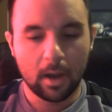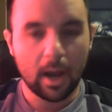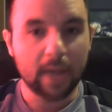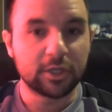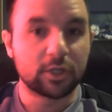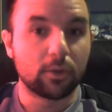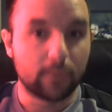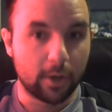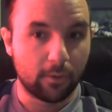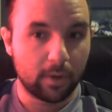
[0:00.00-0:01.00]
I just don't
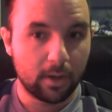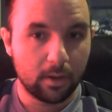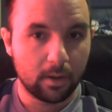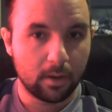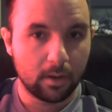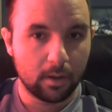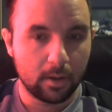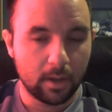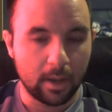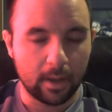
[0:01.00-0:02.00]
know.
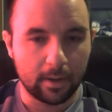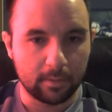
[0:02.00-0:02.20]
And